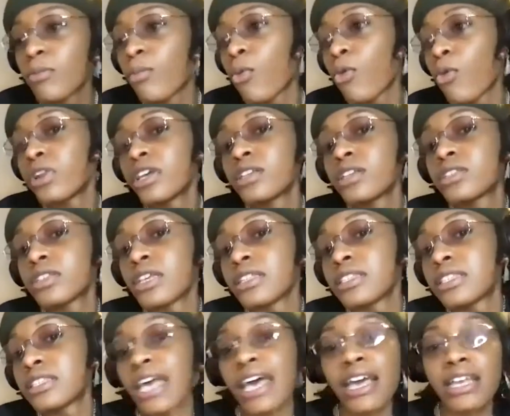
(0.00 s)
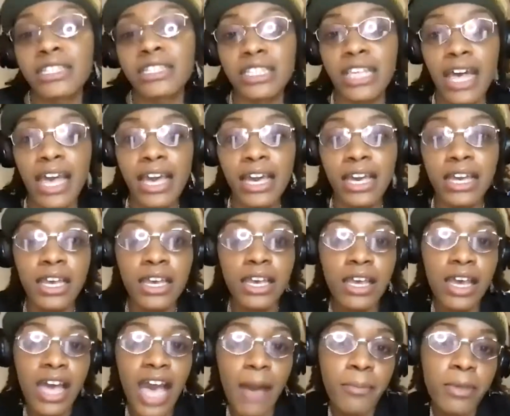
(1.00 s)
morning sunsets, like
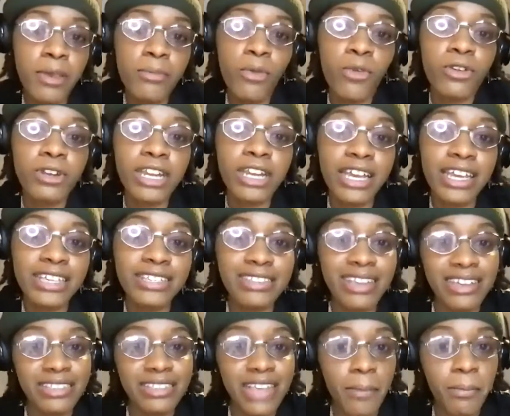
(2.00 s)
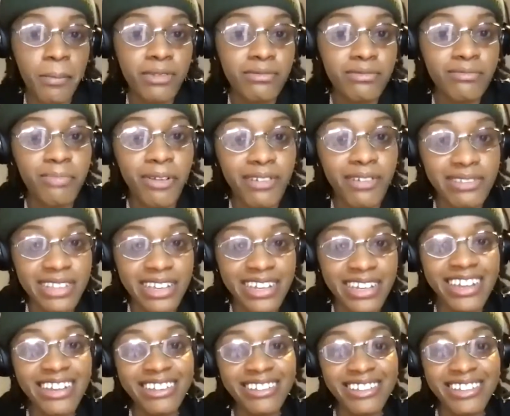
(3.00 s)
happy mornings, like type of
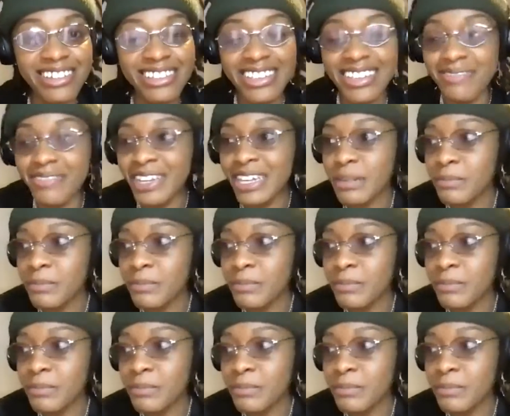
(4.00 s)
person energy to me.